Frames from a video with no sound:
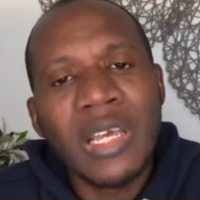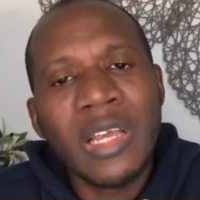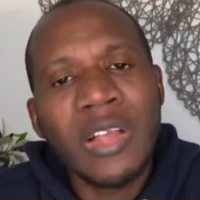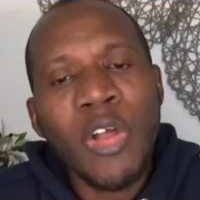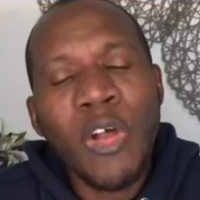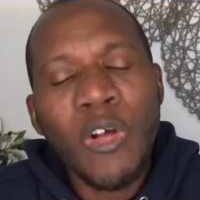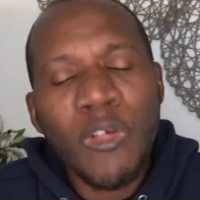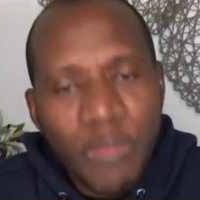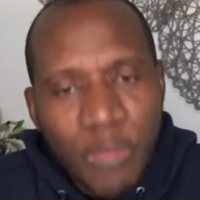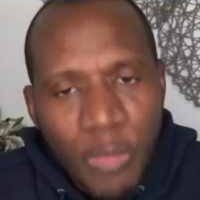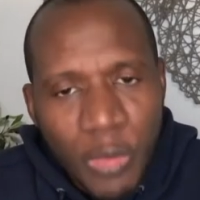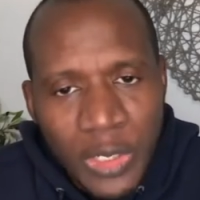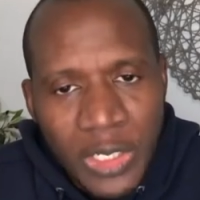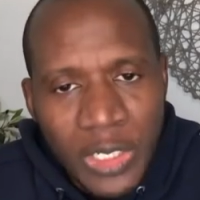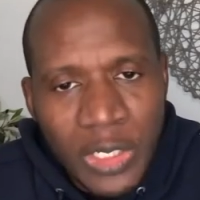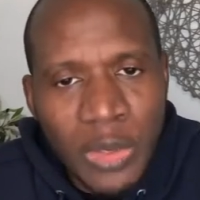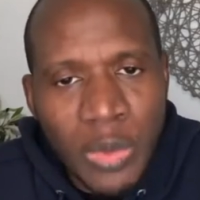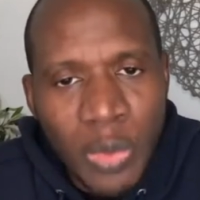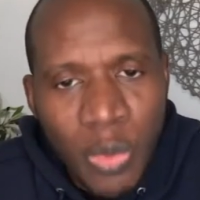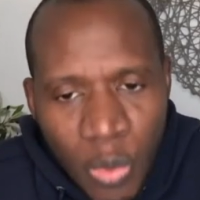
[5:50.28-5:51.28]

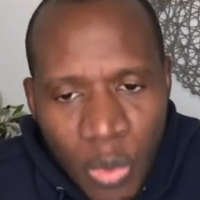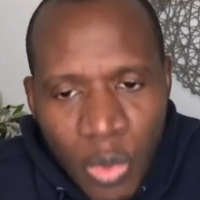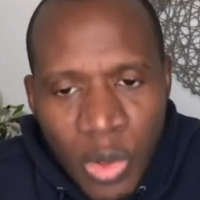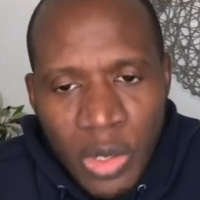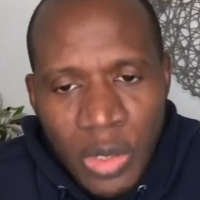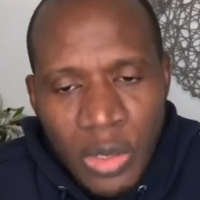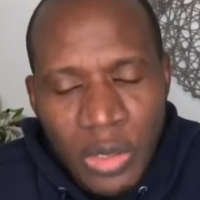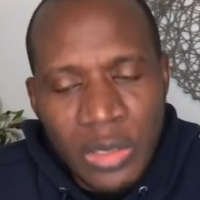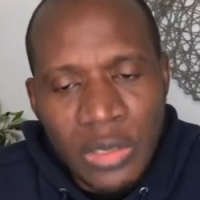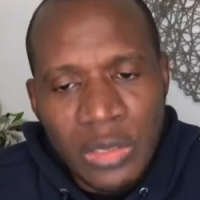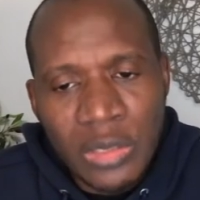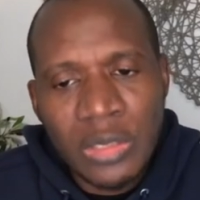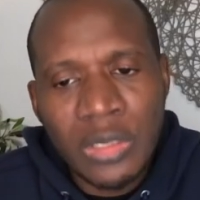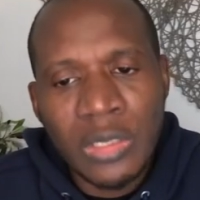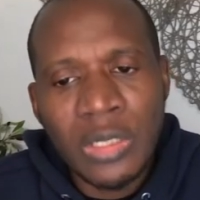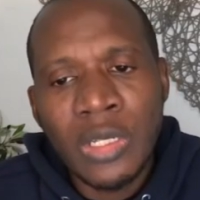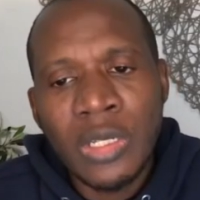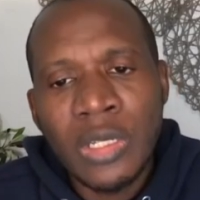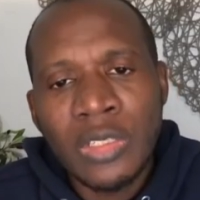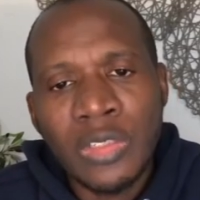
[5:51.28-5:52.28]
comforting words.
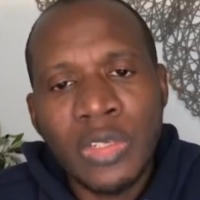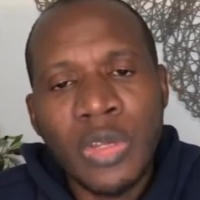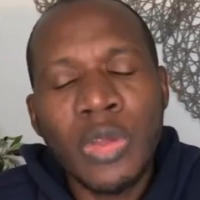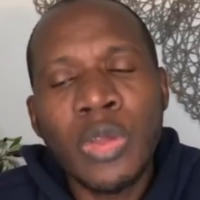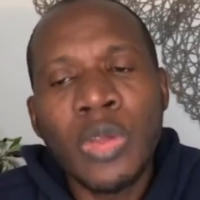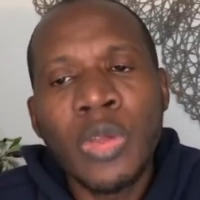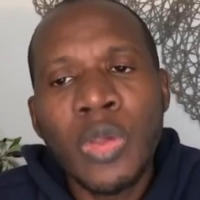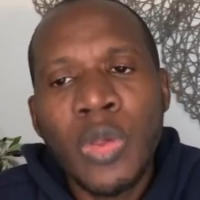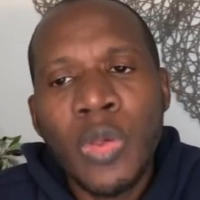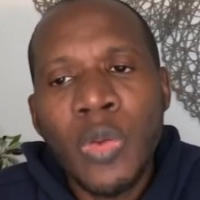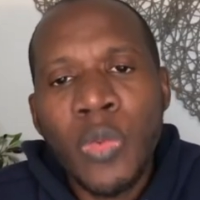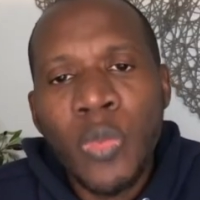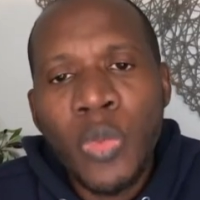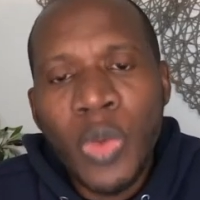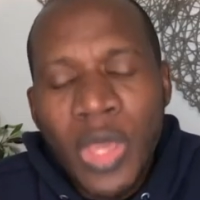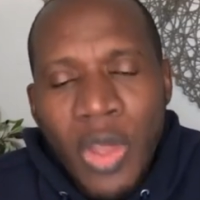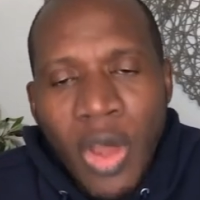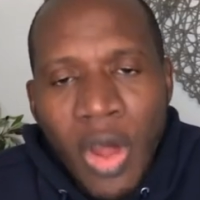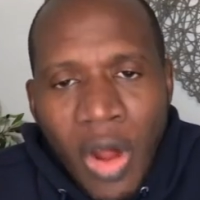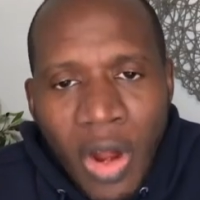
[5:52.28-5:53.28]
So
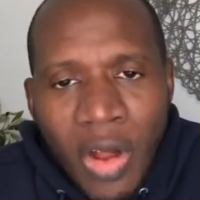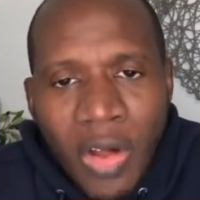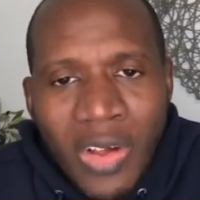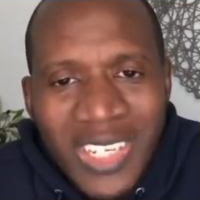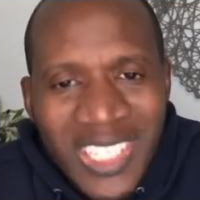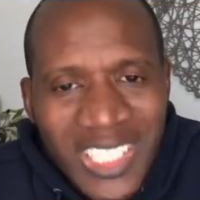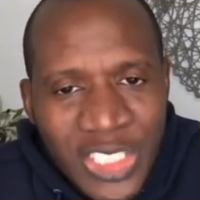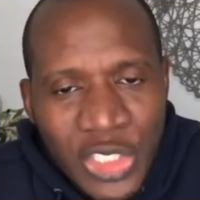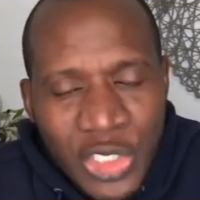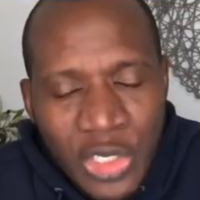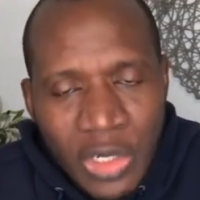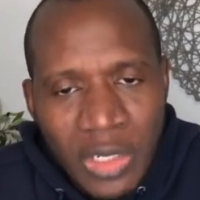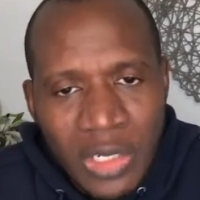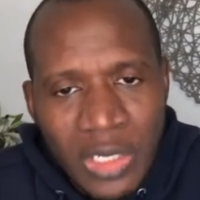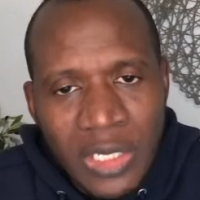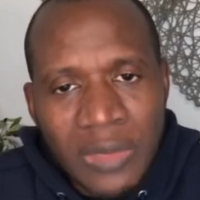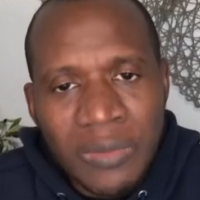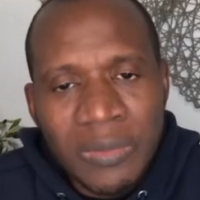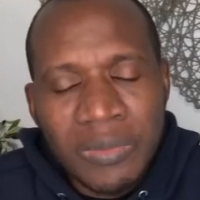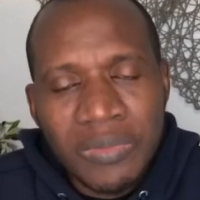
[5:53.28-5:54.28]
we are on a
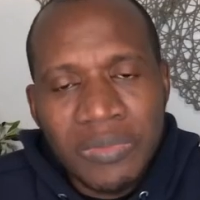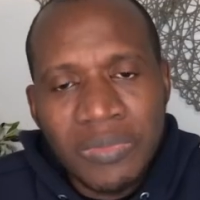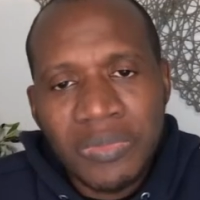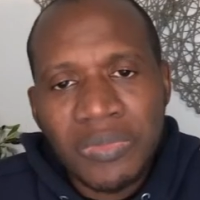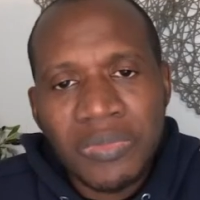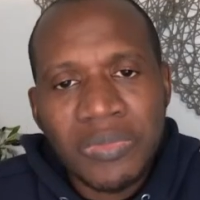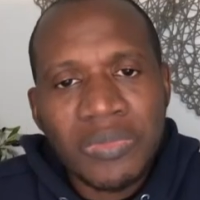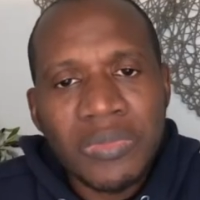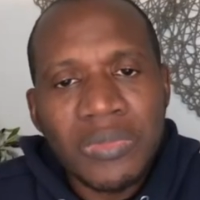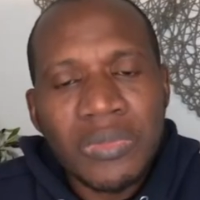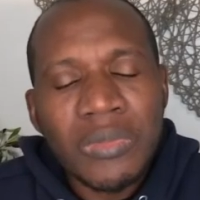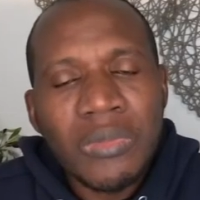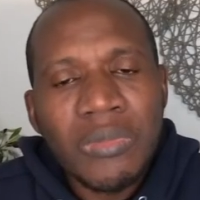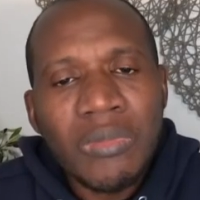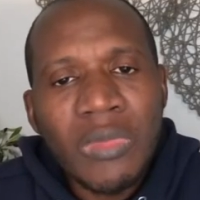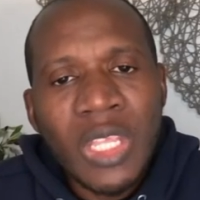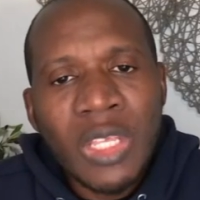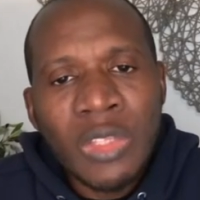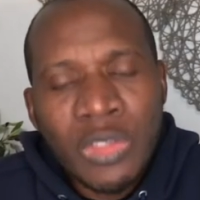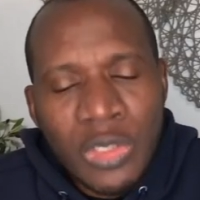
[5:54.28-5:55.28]
journey
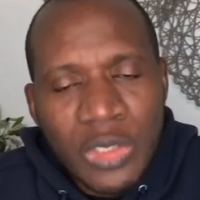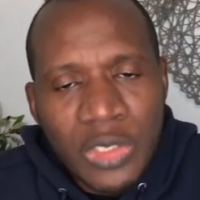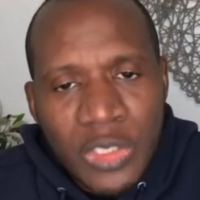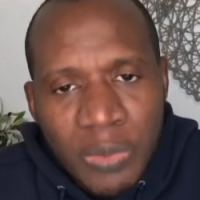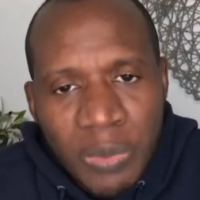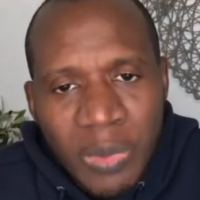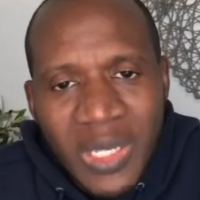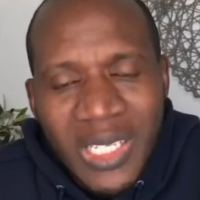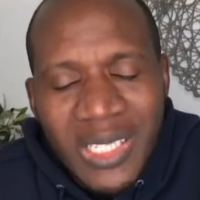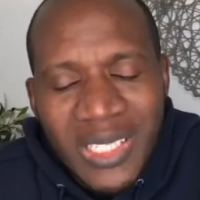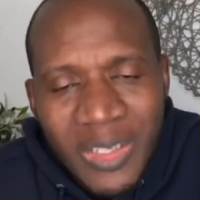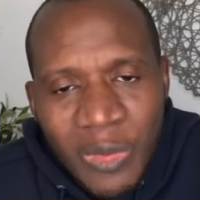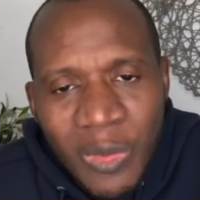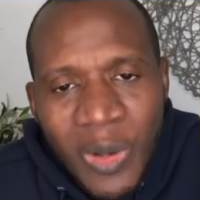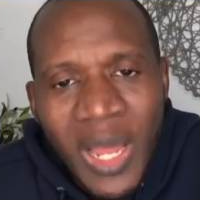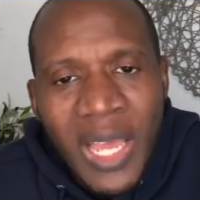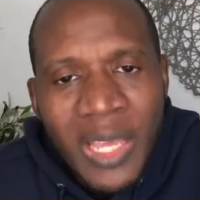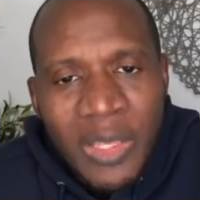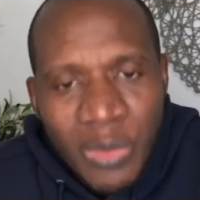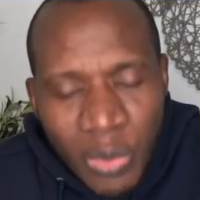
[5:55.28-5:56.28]
to speak the
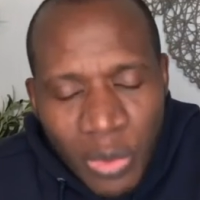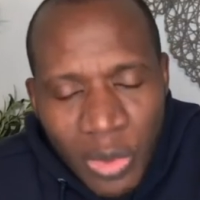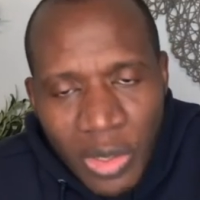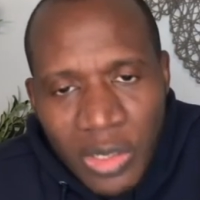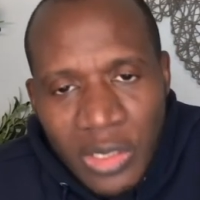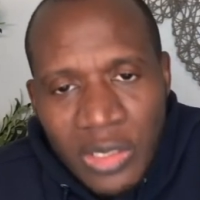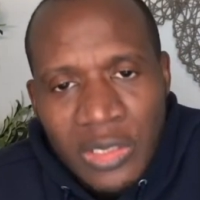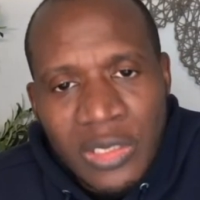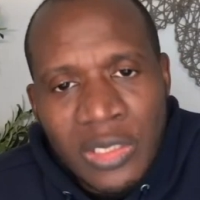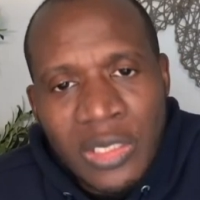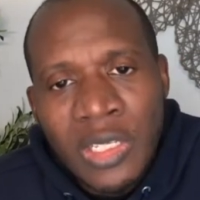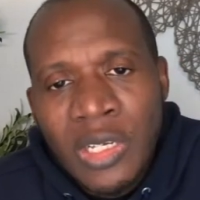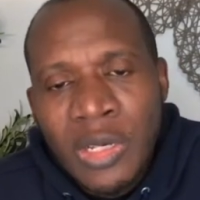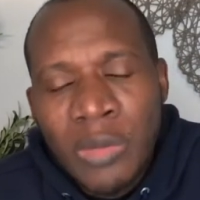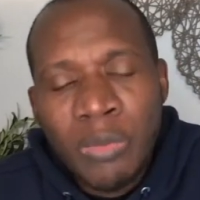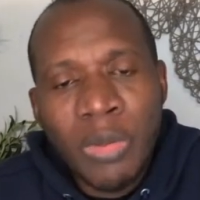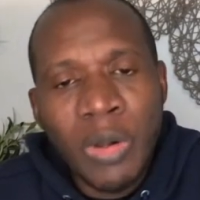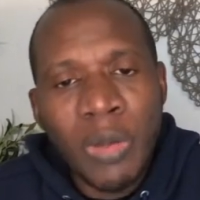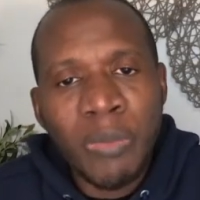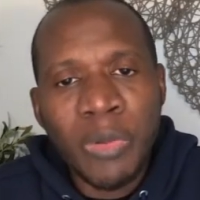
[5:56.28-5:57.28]
right words,
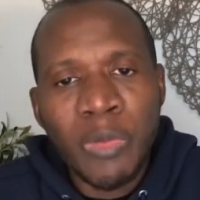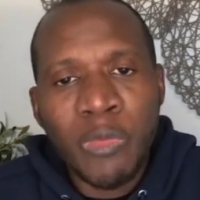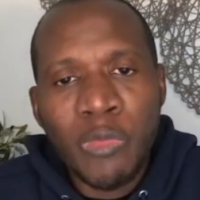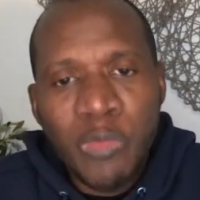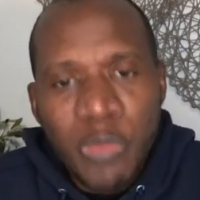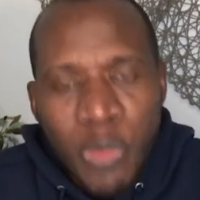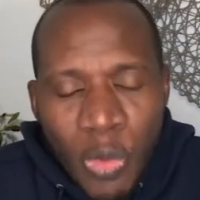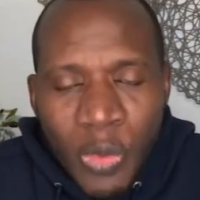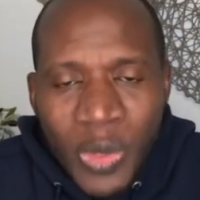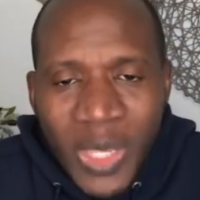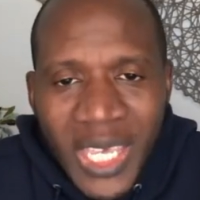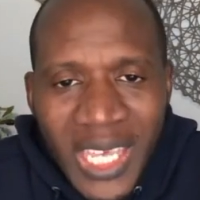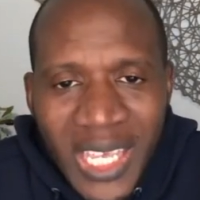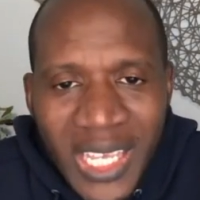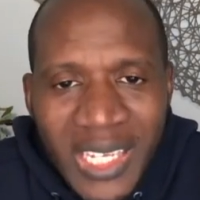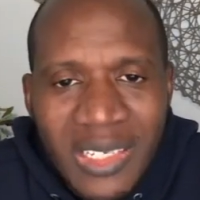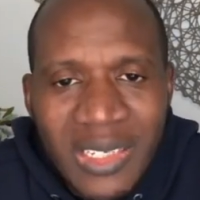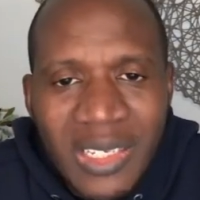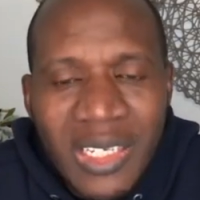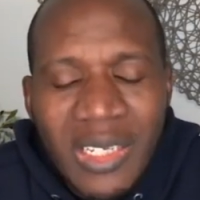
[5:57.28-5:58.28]
but before we
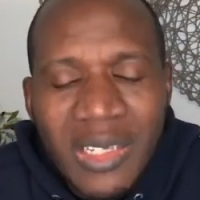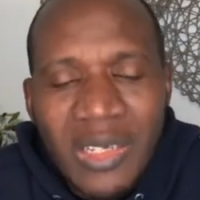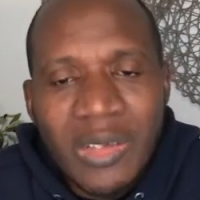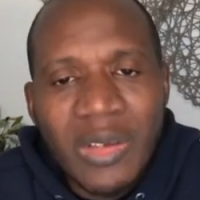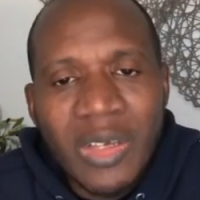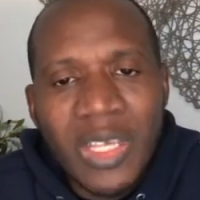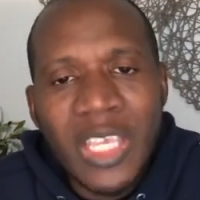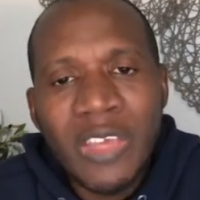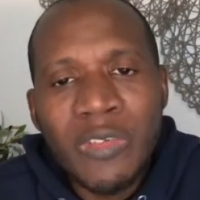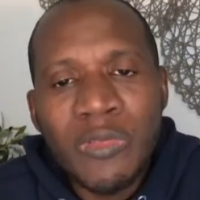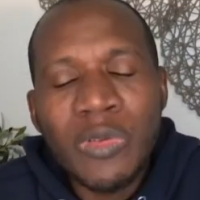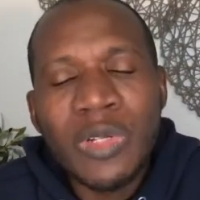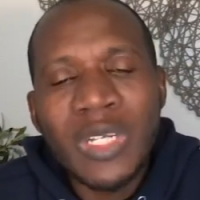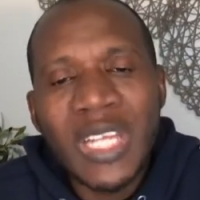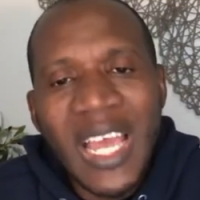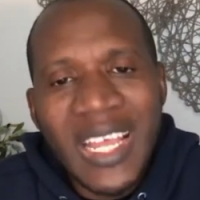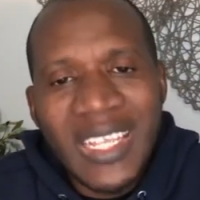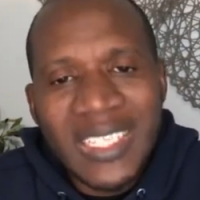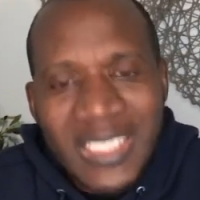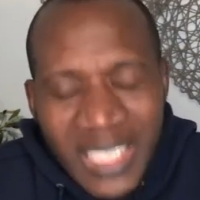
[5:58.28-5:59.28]
can even
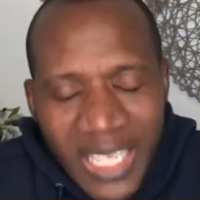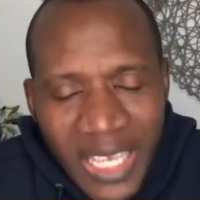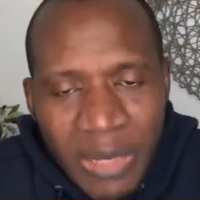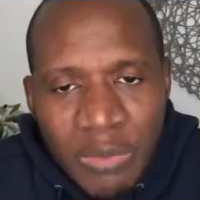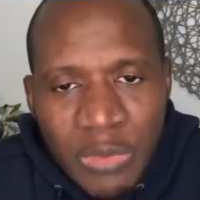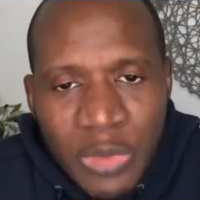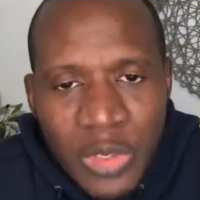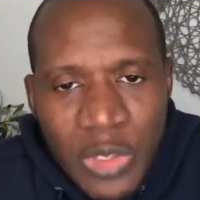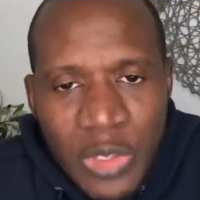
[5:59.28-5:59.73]
attempt to